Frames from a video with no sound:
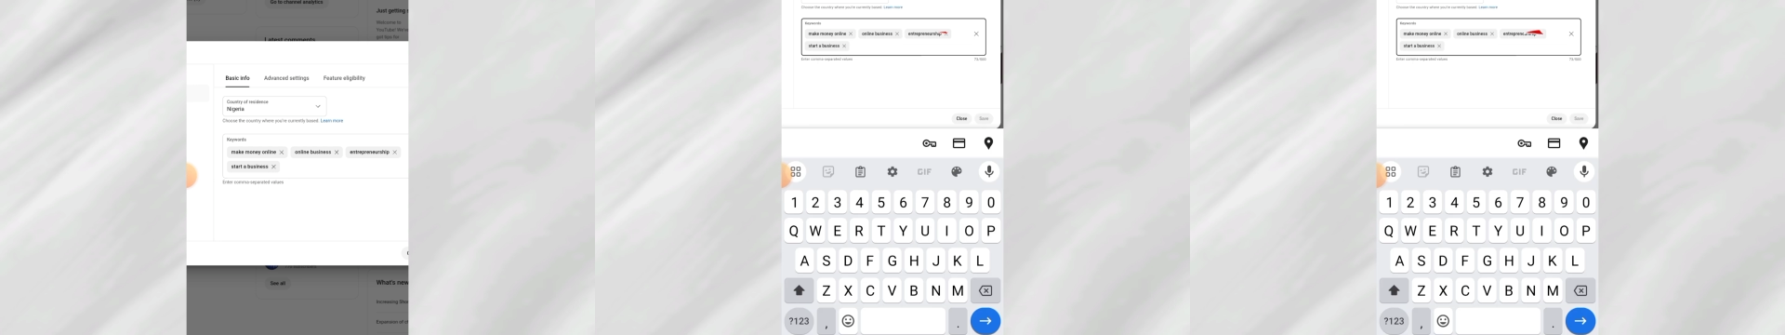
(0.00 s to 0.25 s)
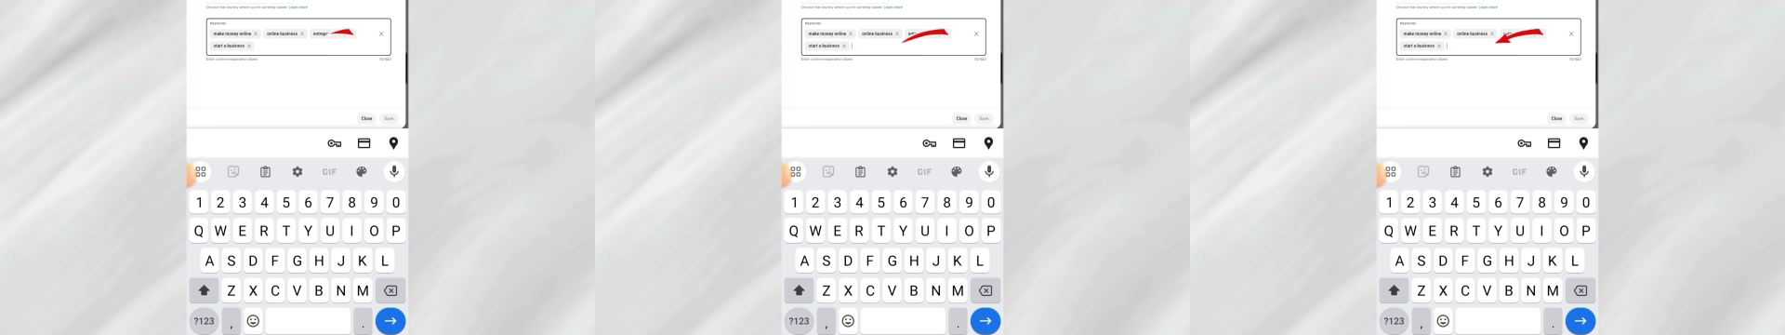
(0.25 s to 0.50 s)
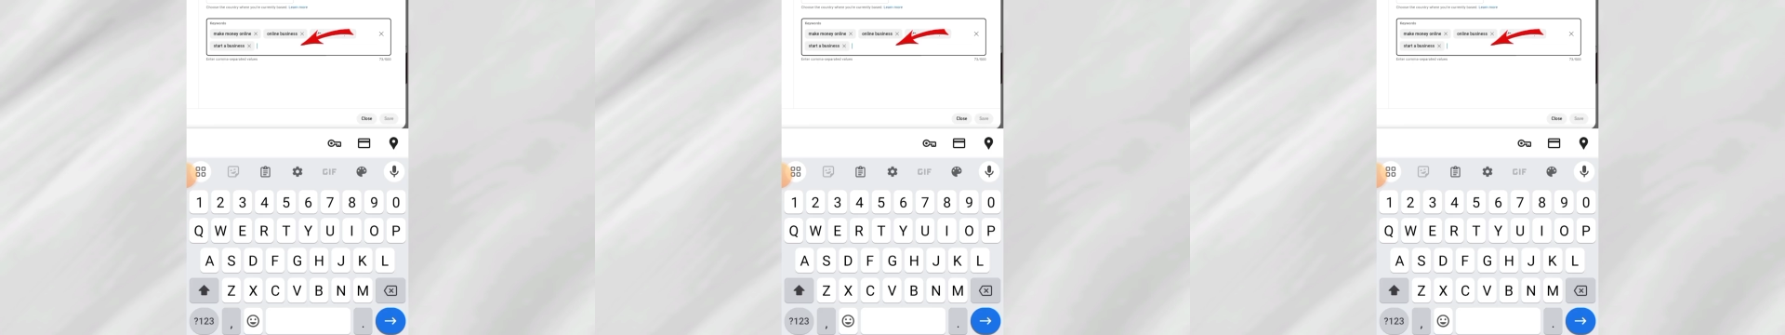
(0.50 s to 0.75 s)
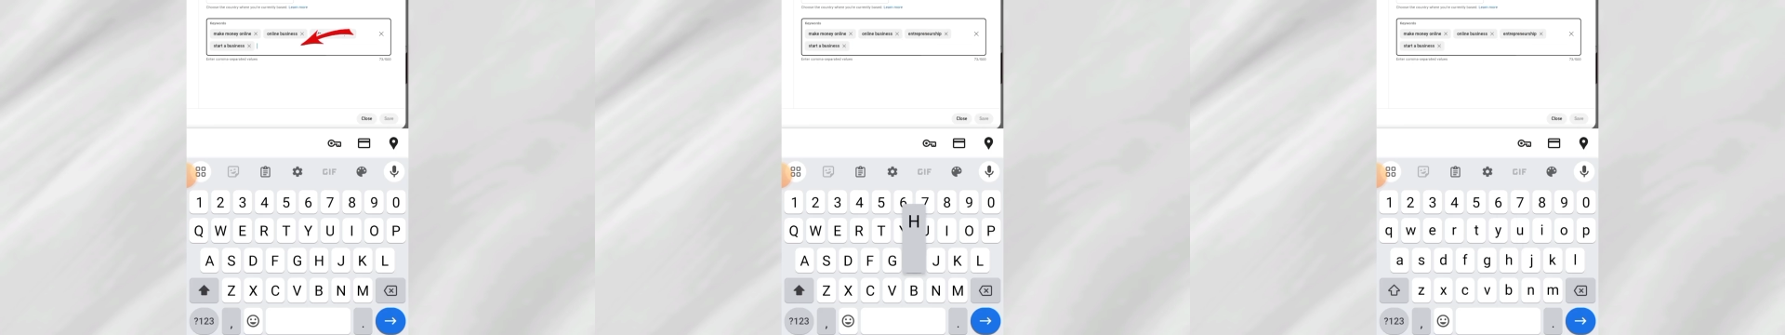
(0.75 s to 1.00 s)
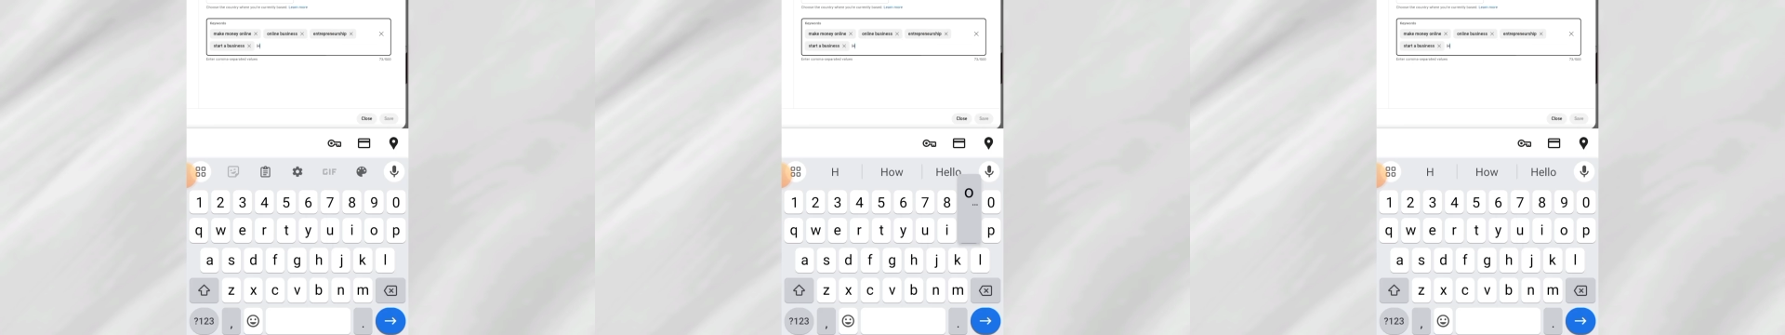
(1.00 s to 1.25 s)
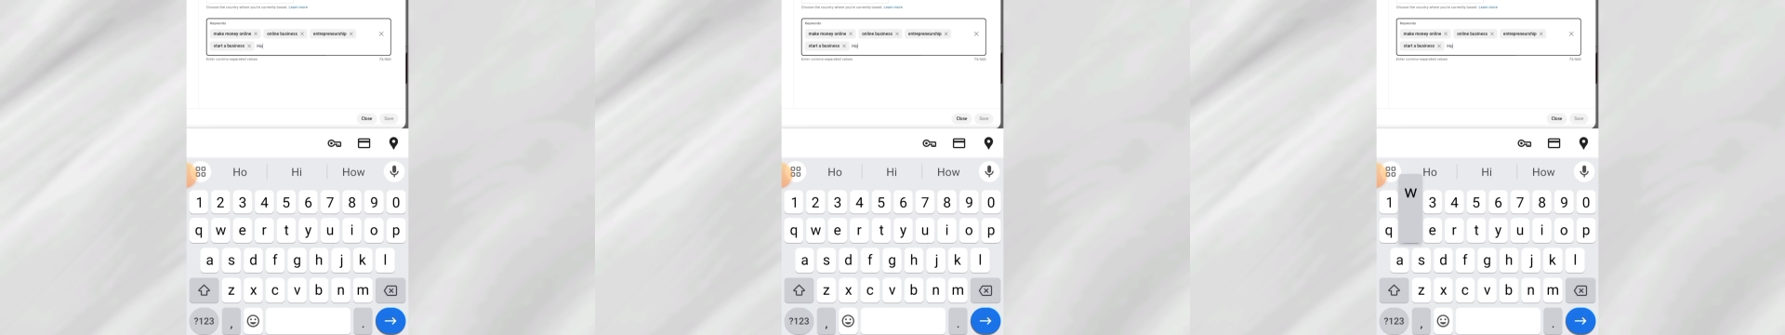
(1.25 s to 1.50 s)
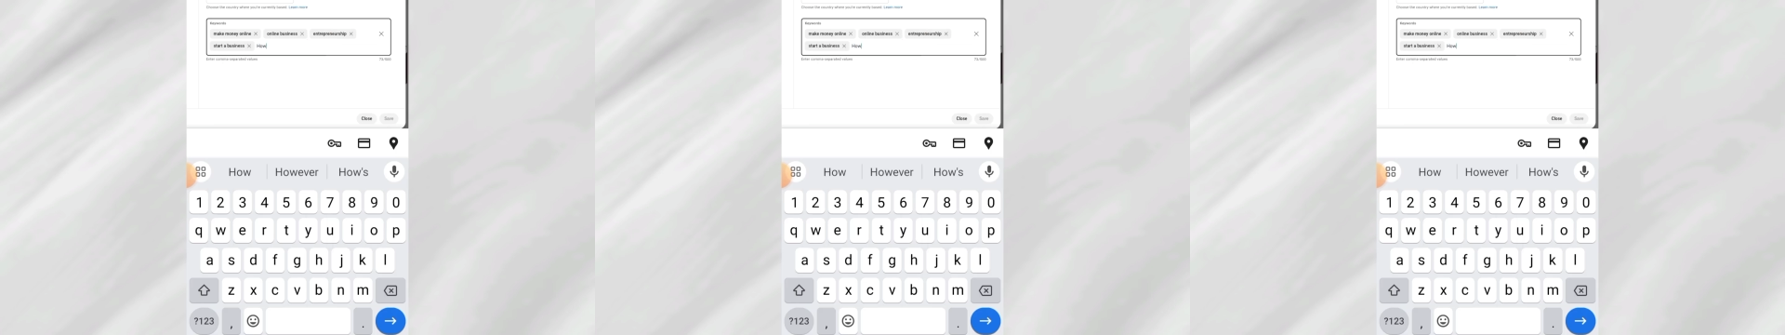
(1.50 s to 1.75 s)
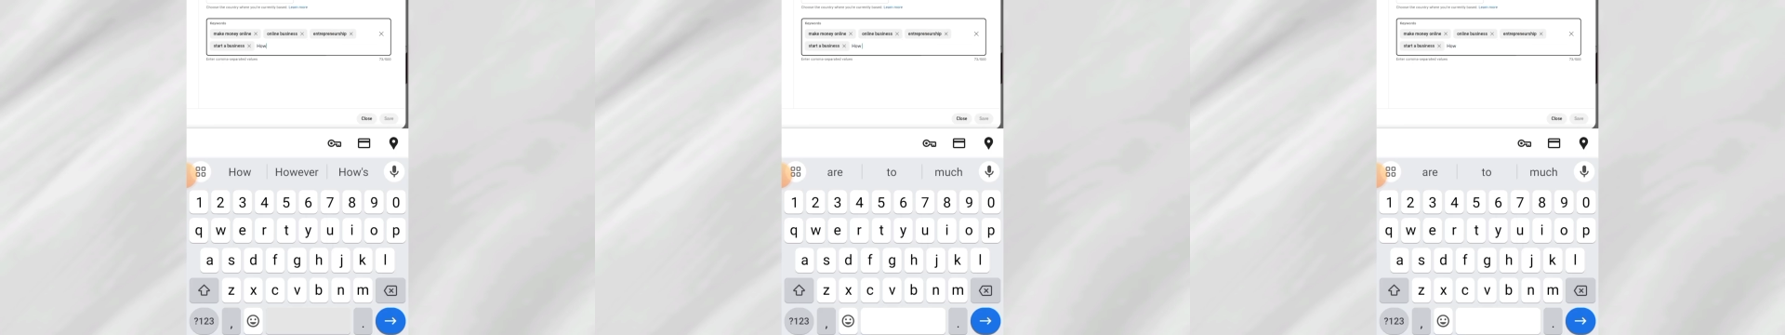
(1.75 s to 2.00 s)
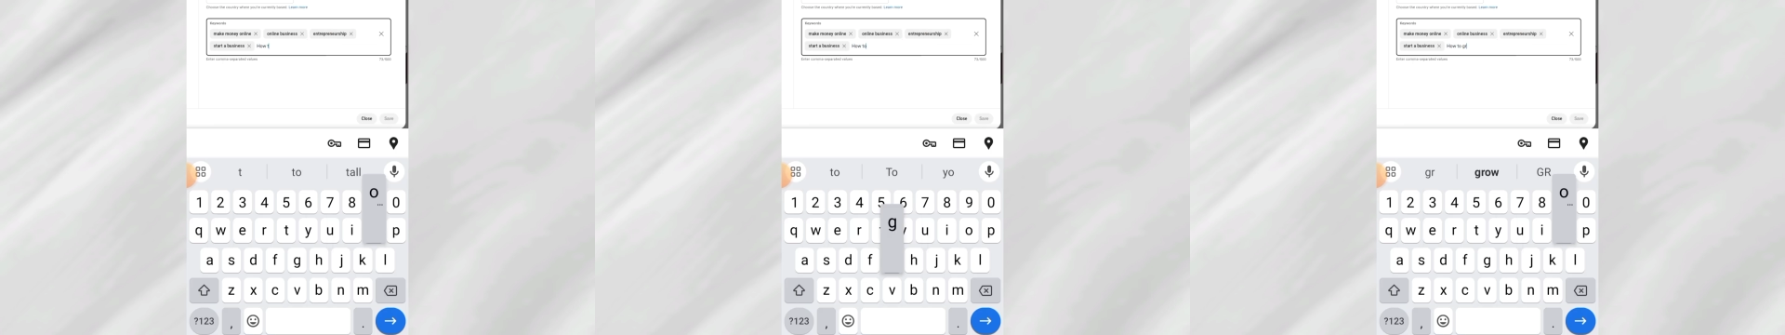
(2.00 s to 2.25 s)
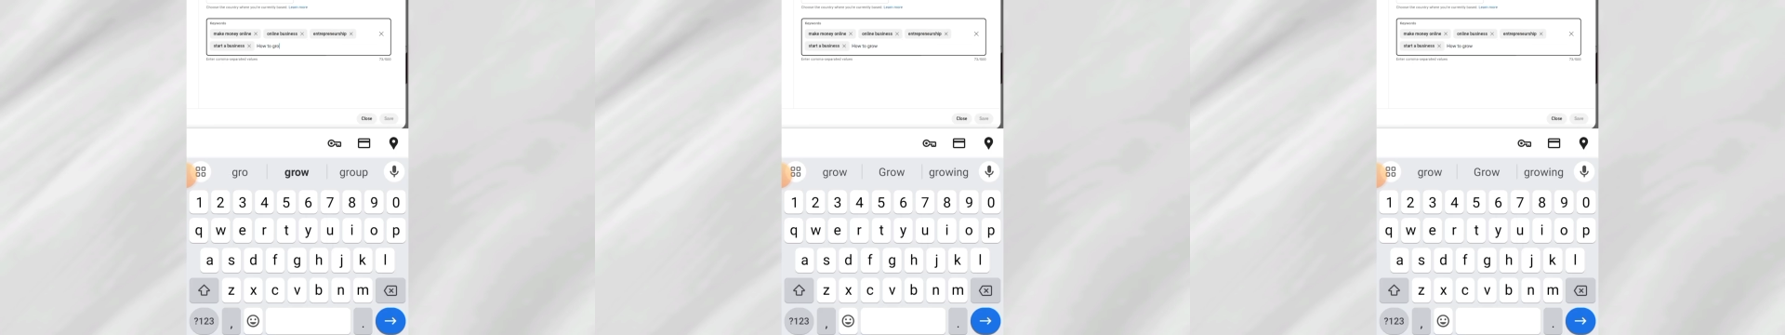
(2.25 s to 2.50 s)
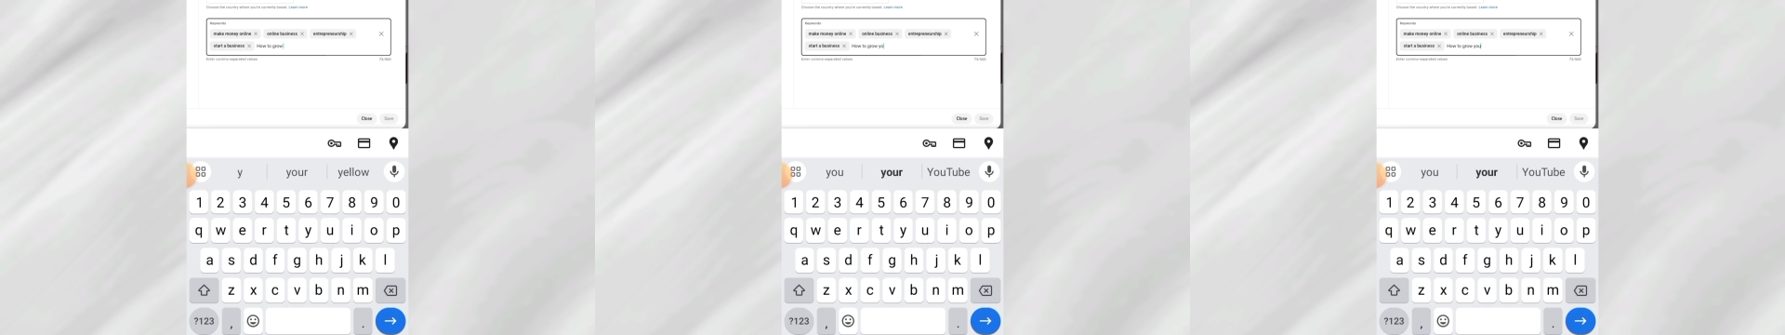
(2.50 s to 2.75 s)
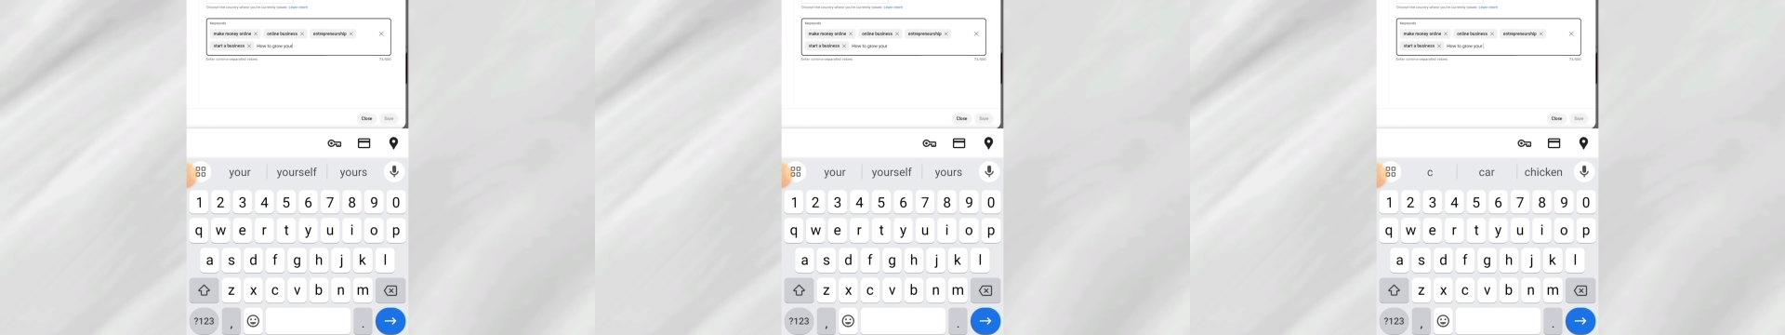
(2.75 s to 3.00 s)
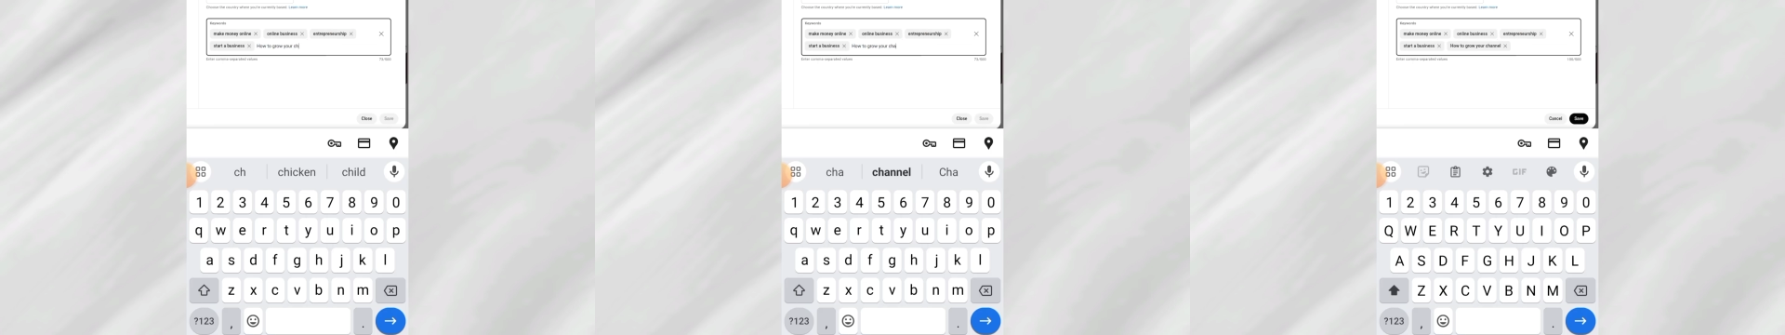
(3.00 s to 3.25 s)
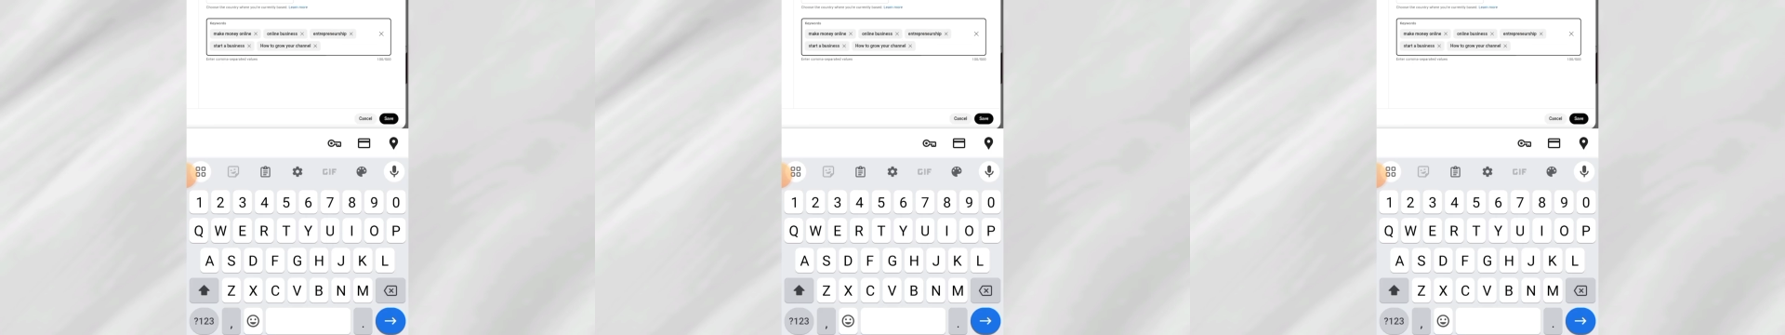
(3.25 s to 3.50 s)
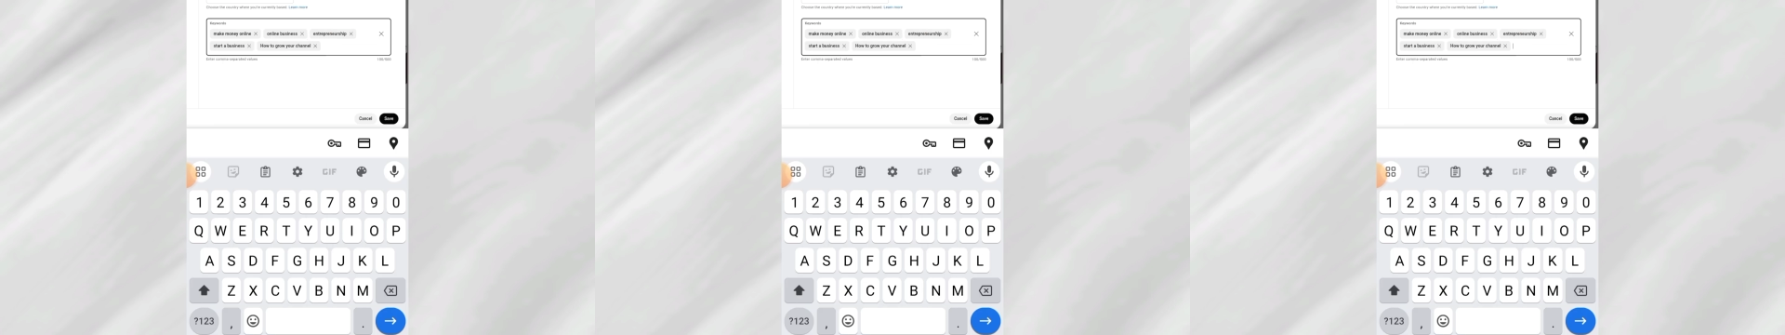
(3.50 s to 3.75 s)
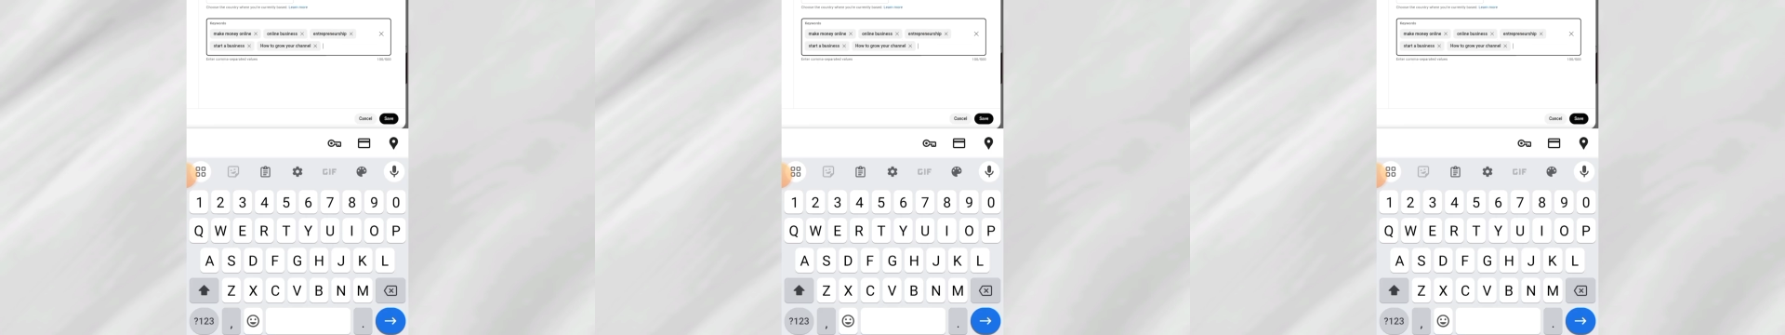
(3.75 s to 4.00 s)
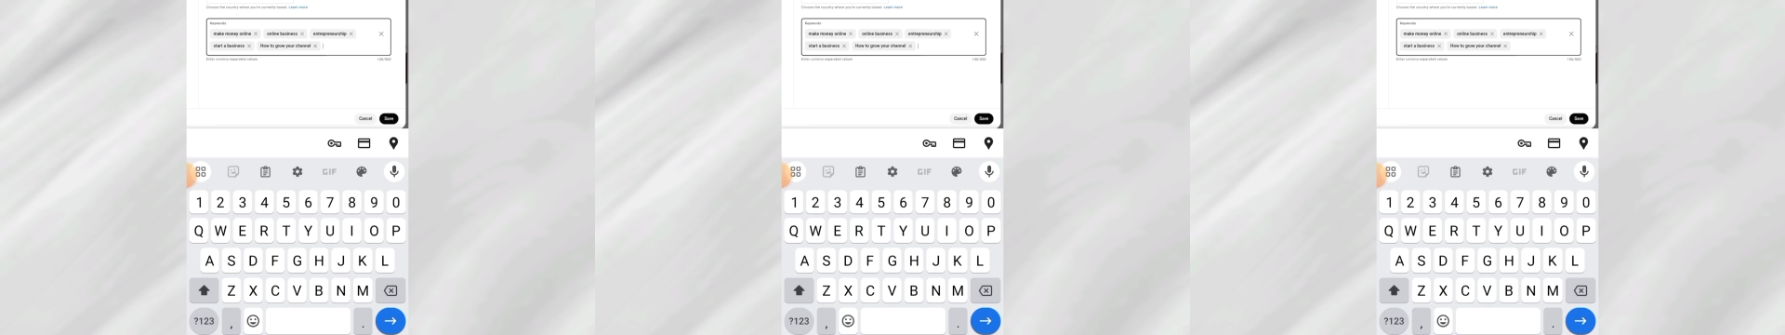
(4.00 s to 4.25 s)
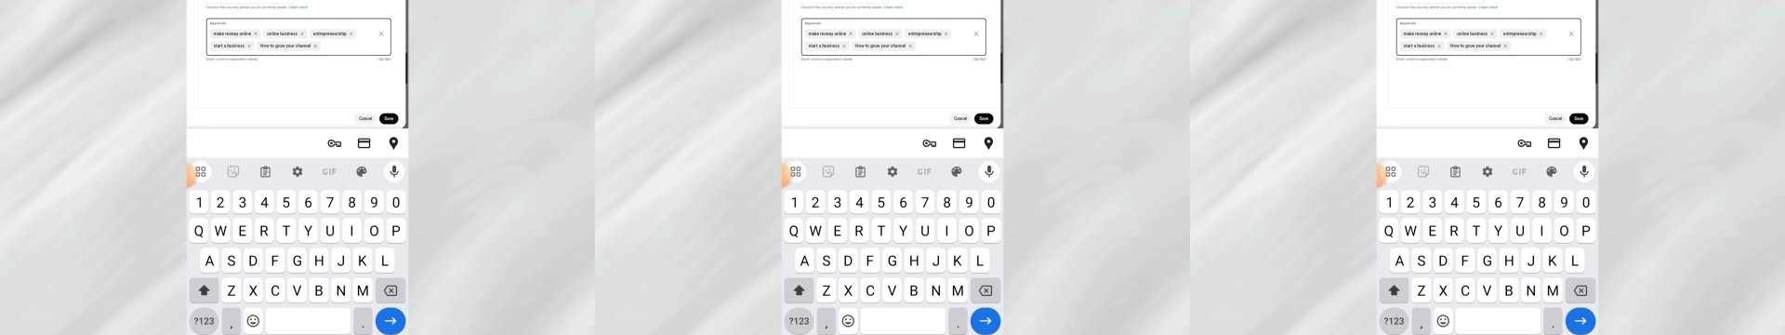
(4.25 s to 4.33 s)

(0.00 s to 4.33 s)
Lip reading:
No face is visible, so there are no lips to read.